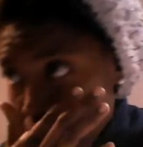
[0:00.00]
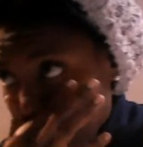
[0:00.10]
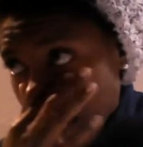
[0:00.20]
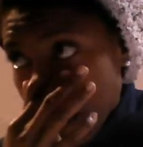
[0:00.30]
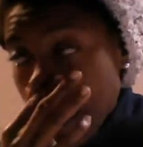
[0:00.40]

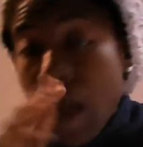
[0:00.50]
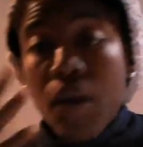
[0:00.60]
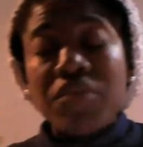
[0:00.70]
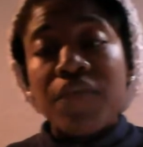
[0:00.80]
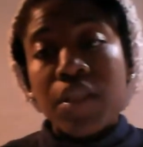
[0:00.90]
and now I'm
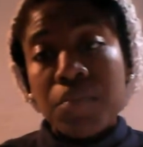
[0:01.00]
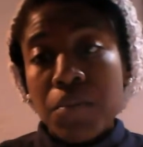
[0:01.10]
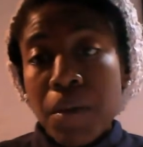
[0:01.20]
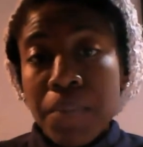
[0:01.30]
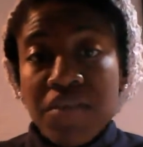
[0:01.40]
developing
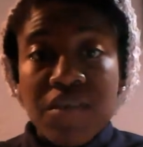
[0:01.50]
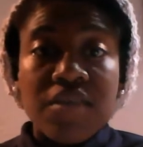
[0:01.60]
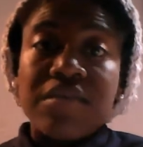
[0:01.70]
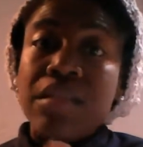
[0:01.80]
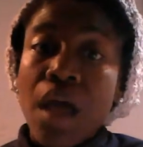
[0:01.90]
my
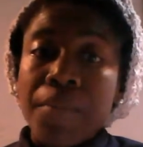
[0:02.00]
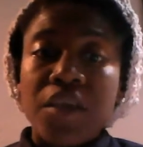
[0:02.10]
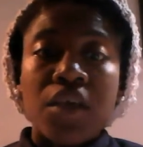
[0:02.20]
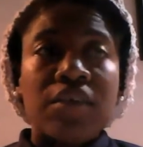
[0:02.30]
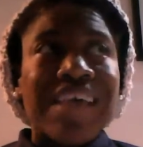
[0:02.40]
business, not
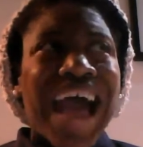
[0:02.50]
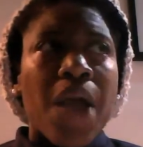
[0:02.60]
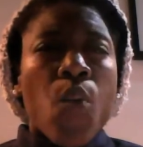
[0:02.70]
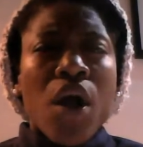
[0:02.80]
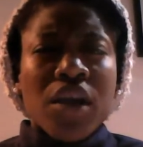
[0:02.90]
because I
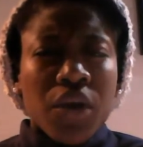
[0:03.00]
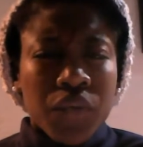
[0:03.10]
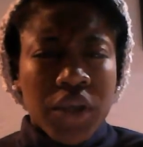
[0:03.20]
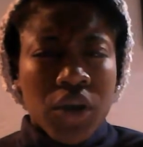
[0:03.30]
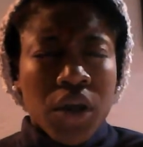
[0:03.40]
want
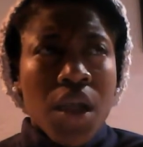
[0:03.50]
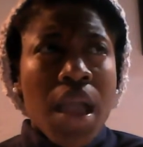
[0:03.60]
career,